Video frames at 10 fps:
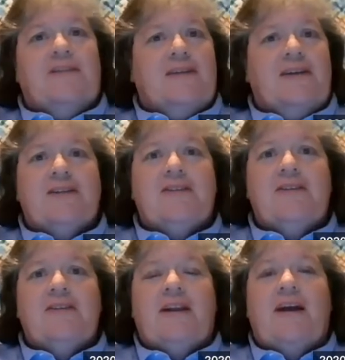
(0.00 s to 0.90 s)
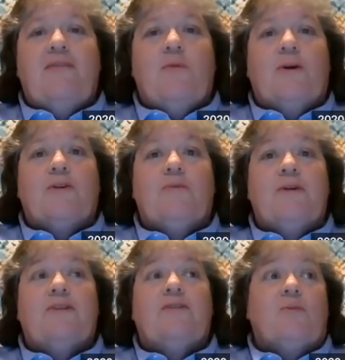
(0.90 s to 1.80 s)
to list that I've worked
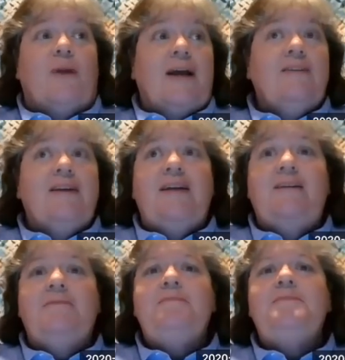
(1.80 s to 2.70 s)
with directly.